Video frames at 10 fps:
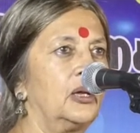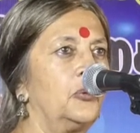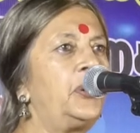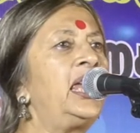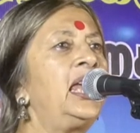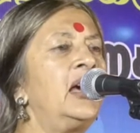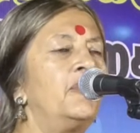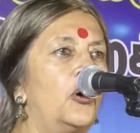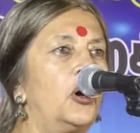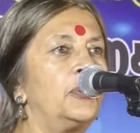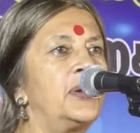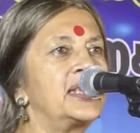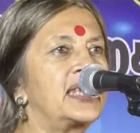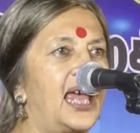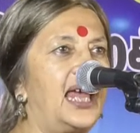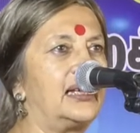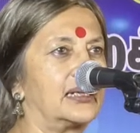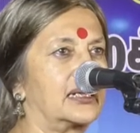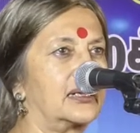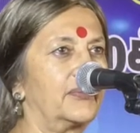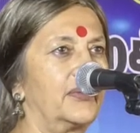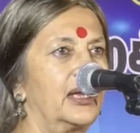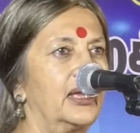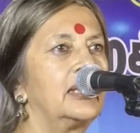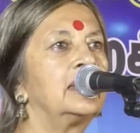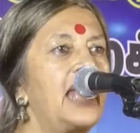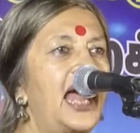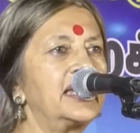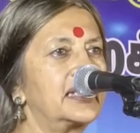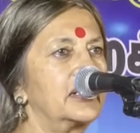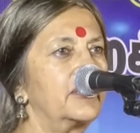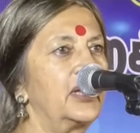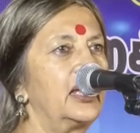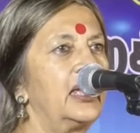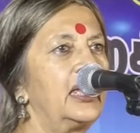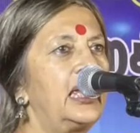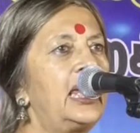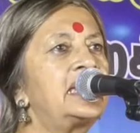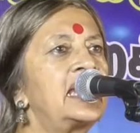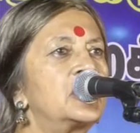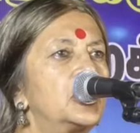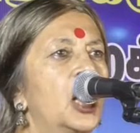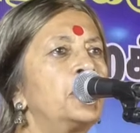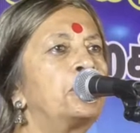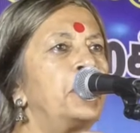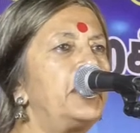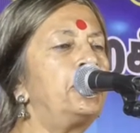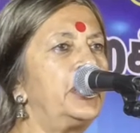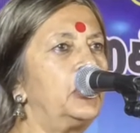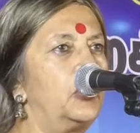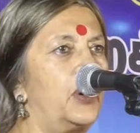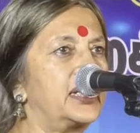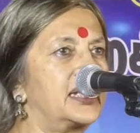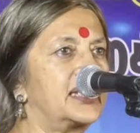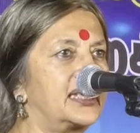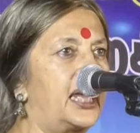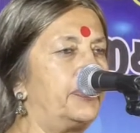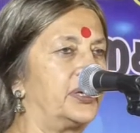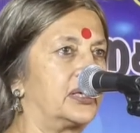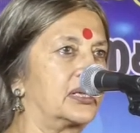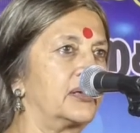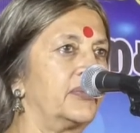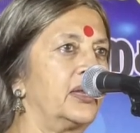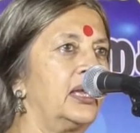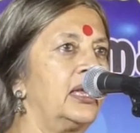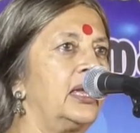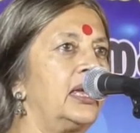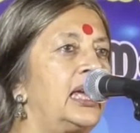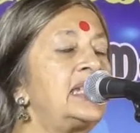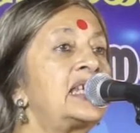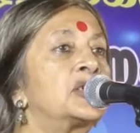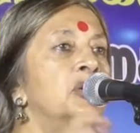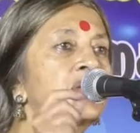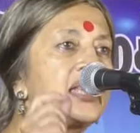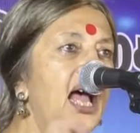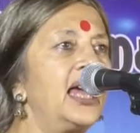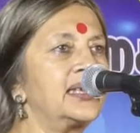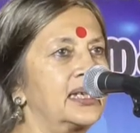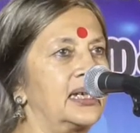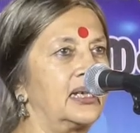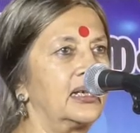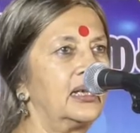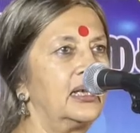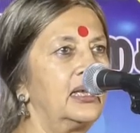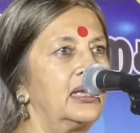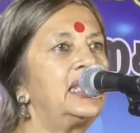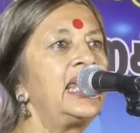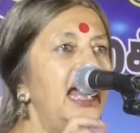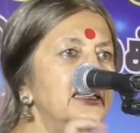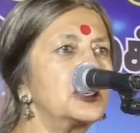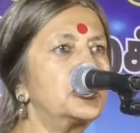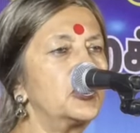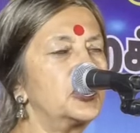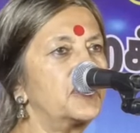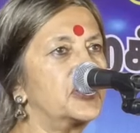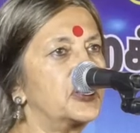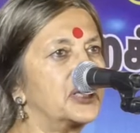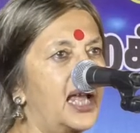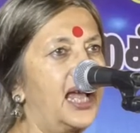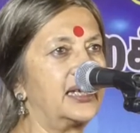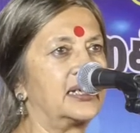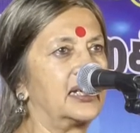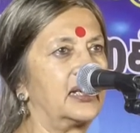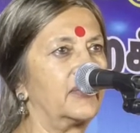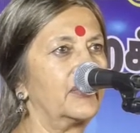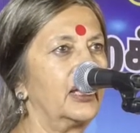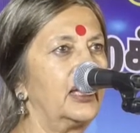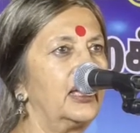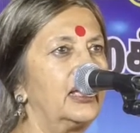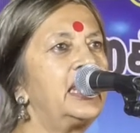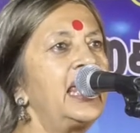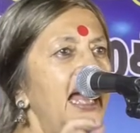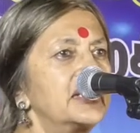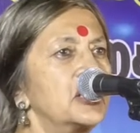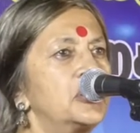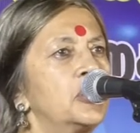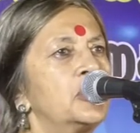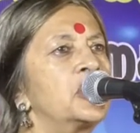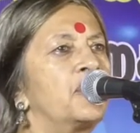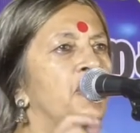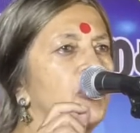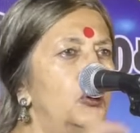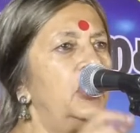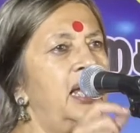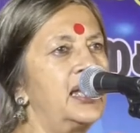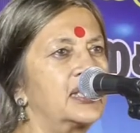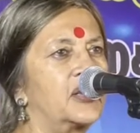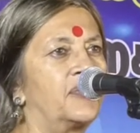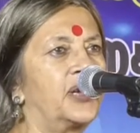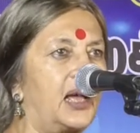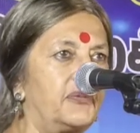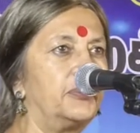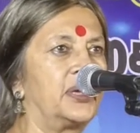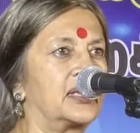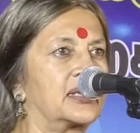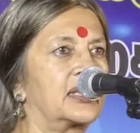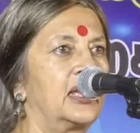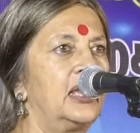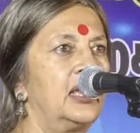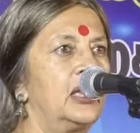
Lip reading: we have always held that it is not people who are disabled, it is society, the attitude of society, the attitude of rulers of governments